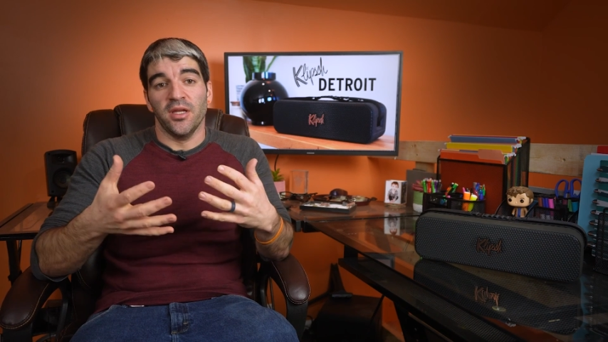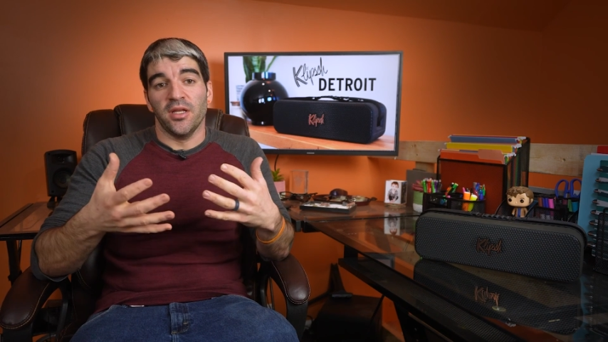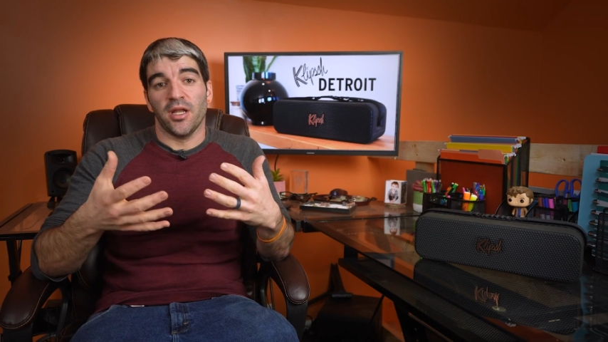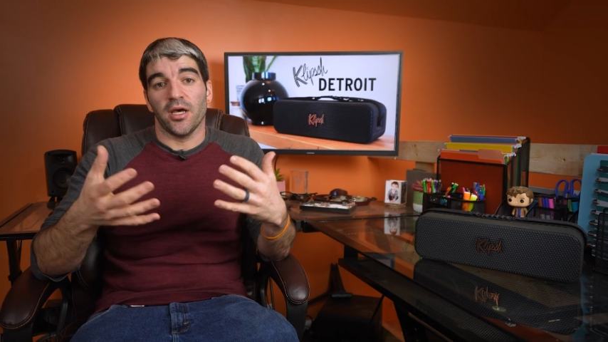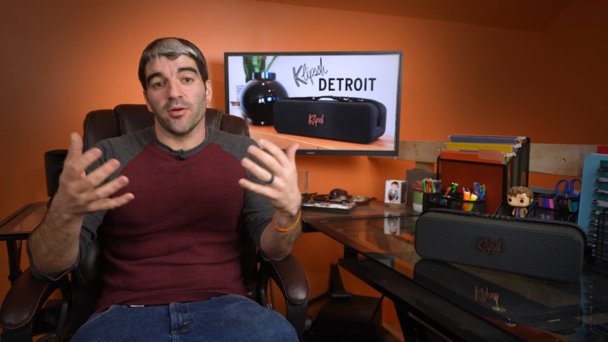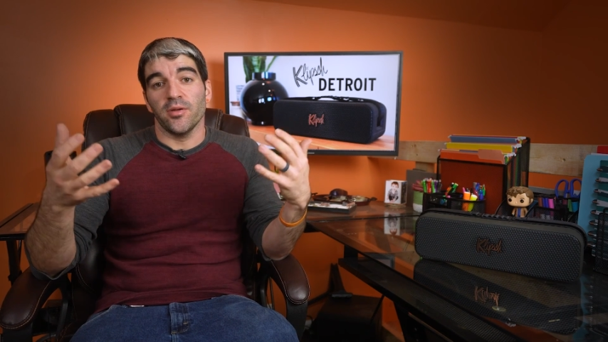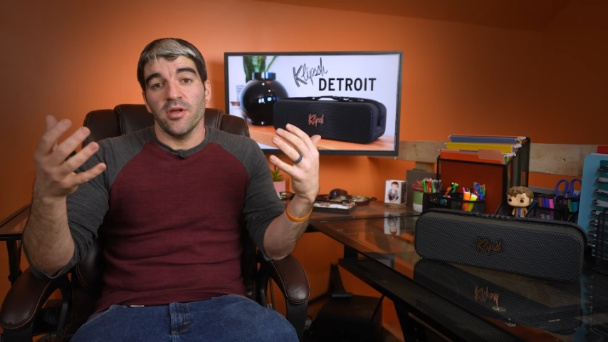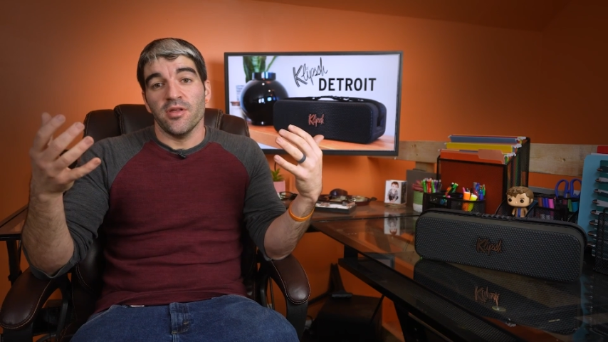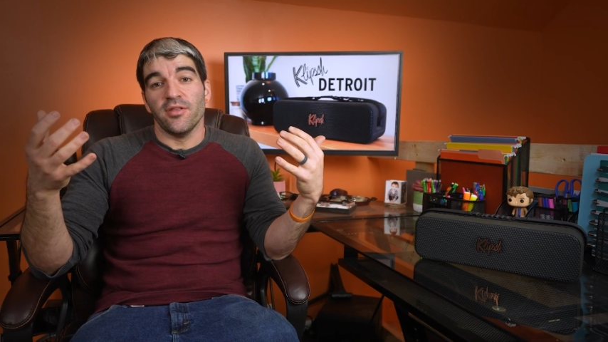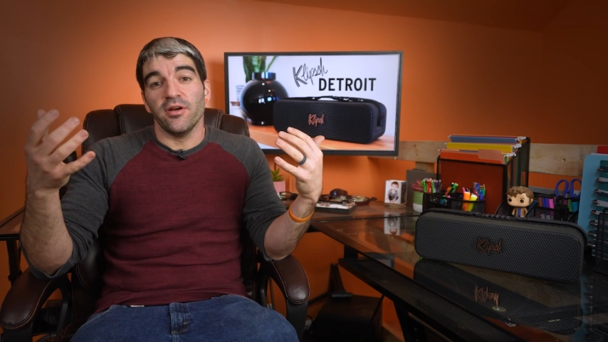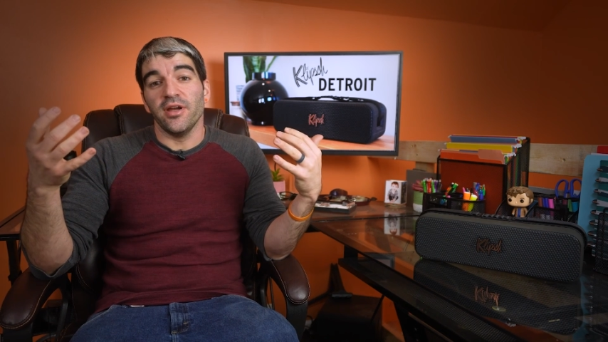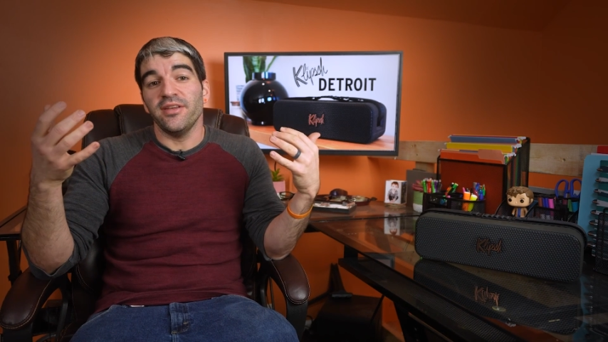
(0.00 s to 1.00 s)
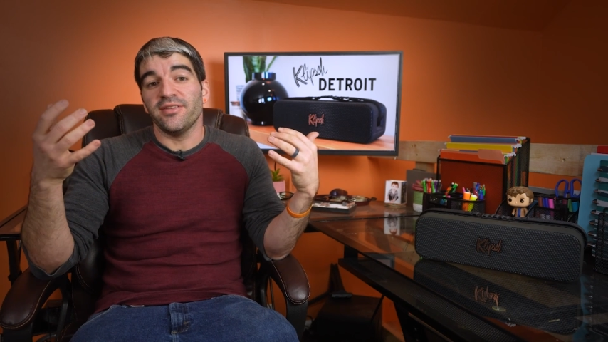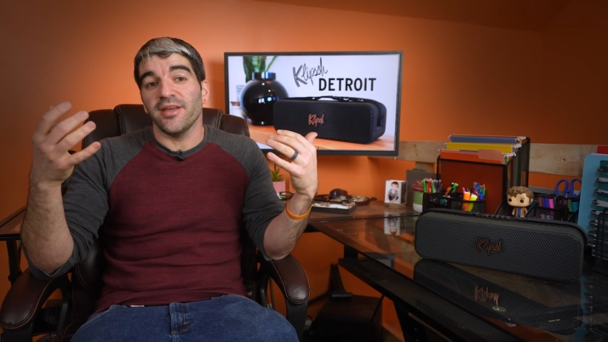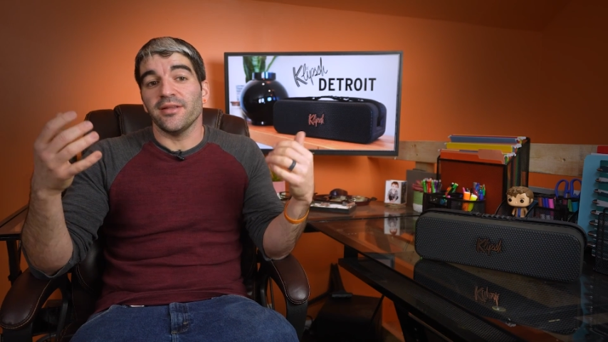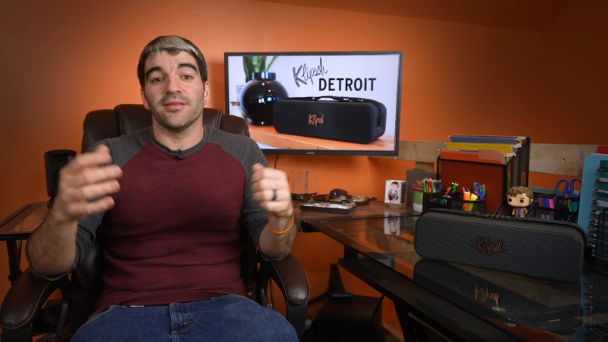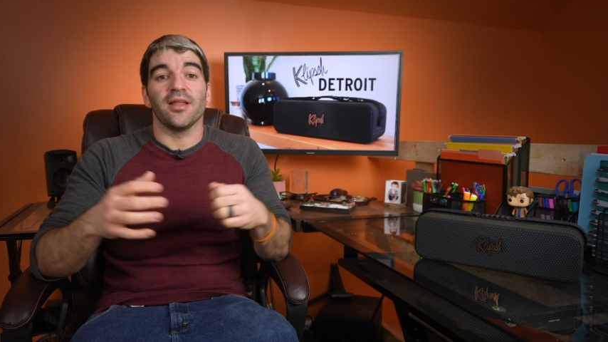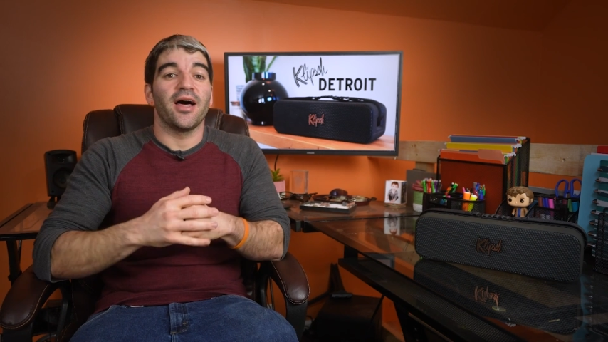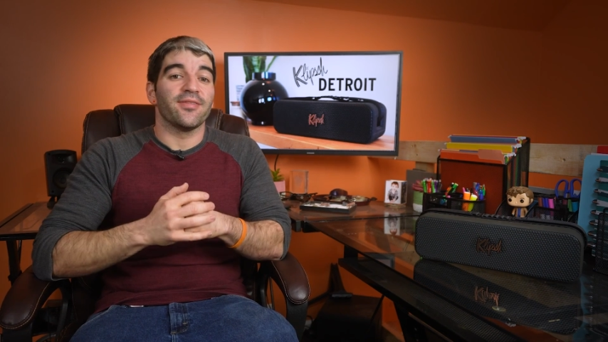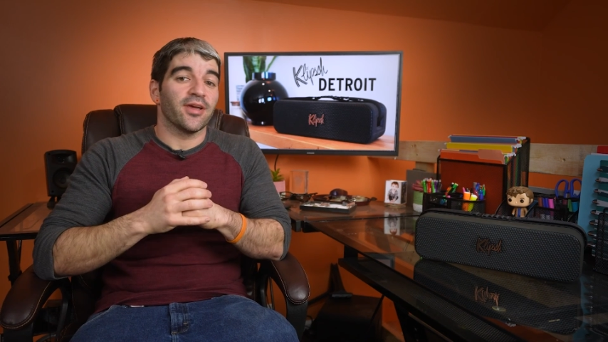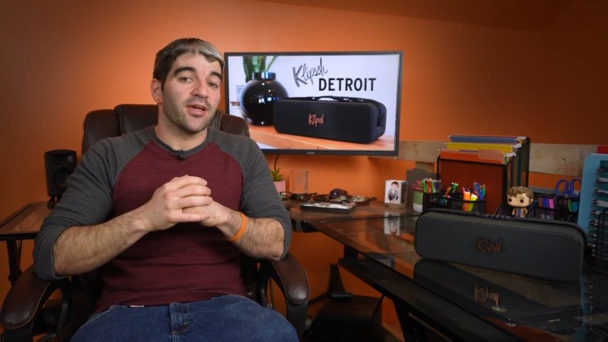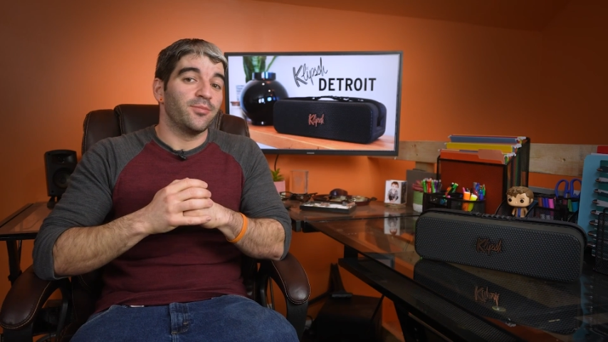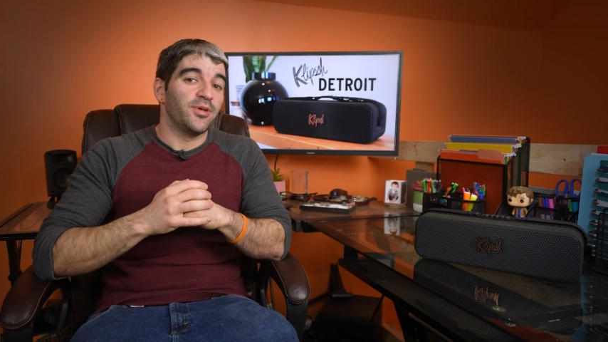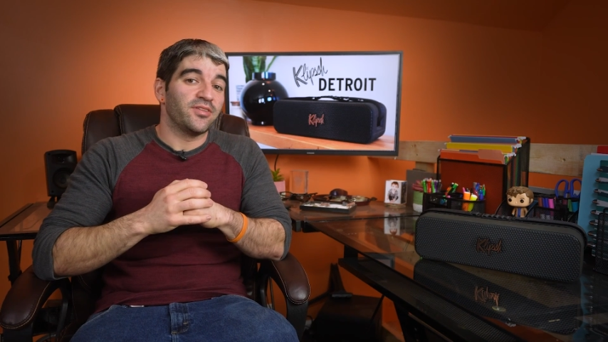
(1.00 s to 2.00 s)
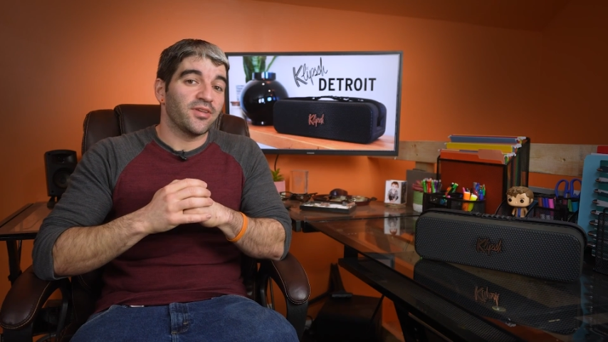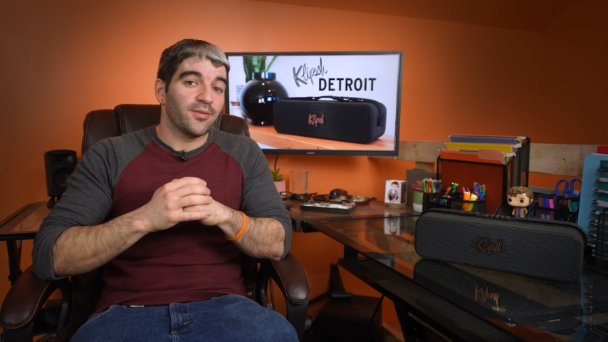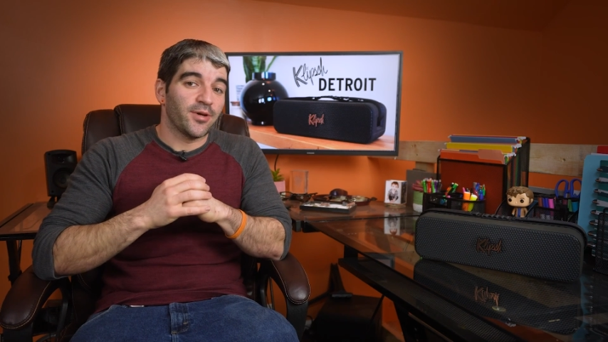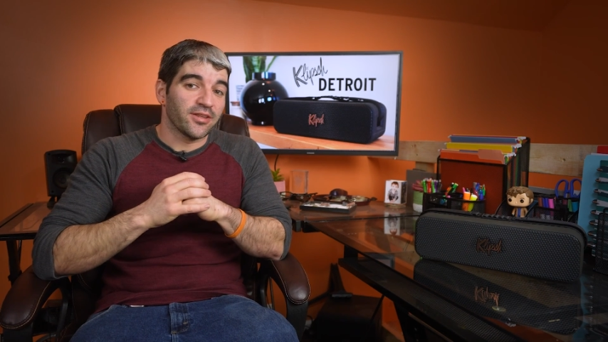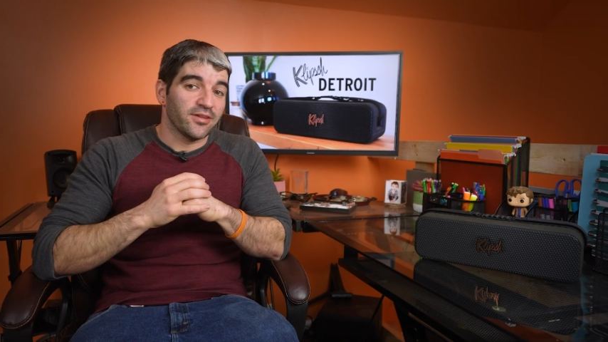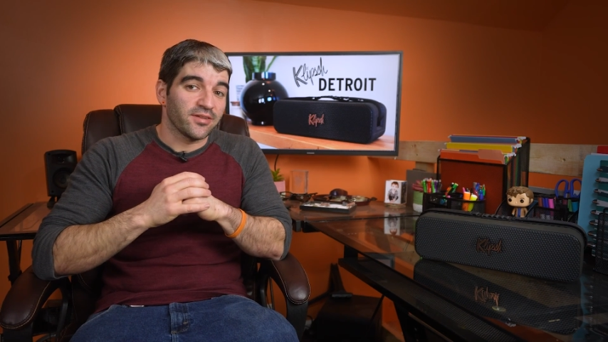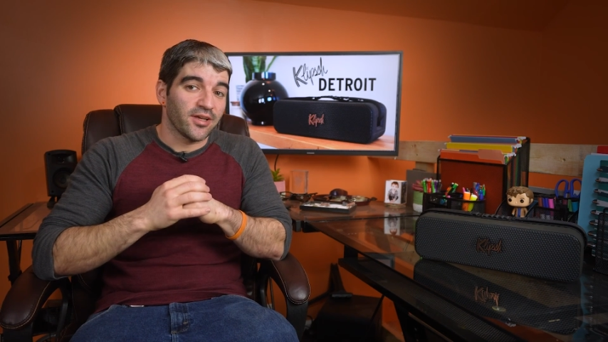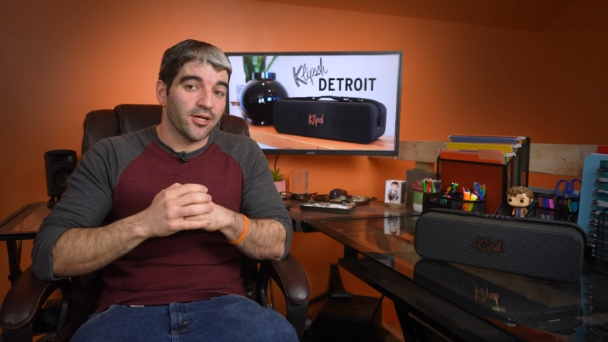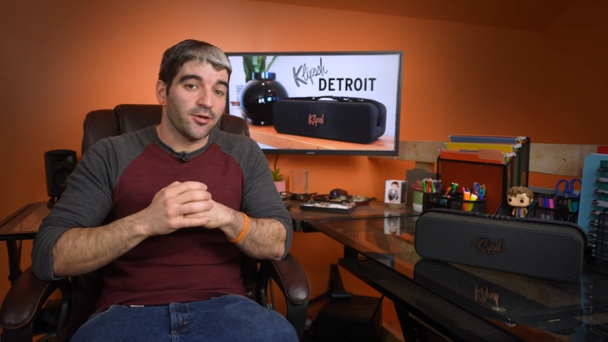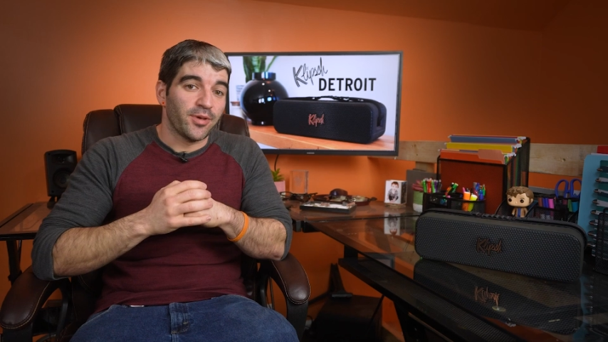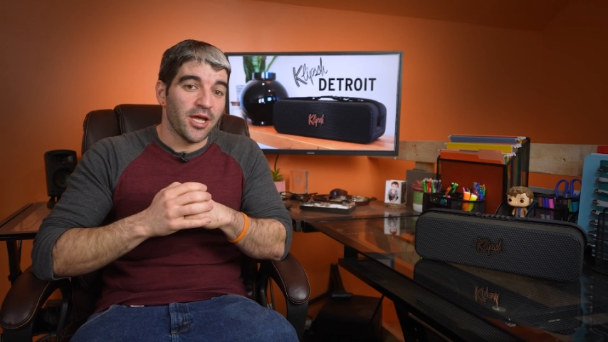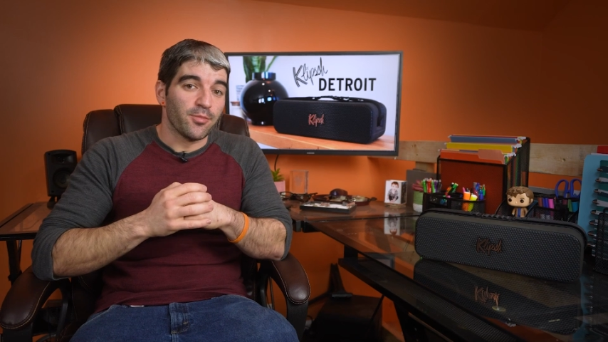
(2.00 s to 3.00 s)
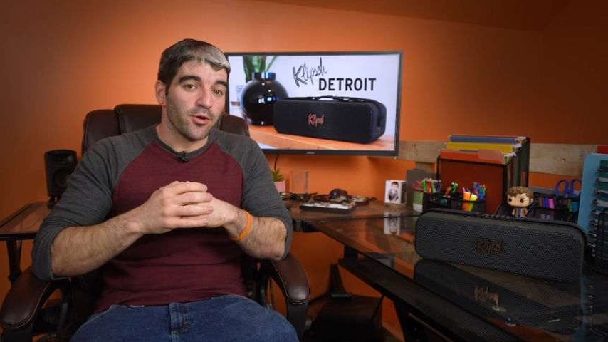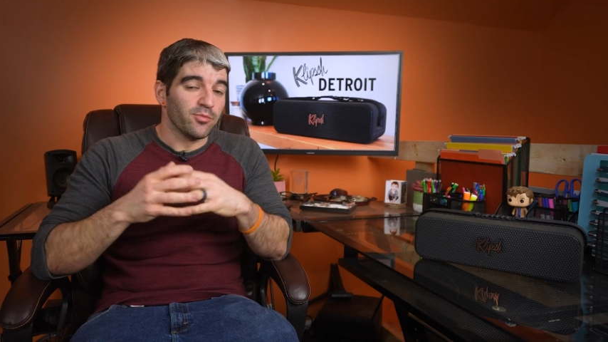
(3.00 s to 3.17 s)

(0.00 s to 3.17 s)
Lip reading: Now, there is a lot that can be said about this guy on paper,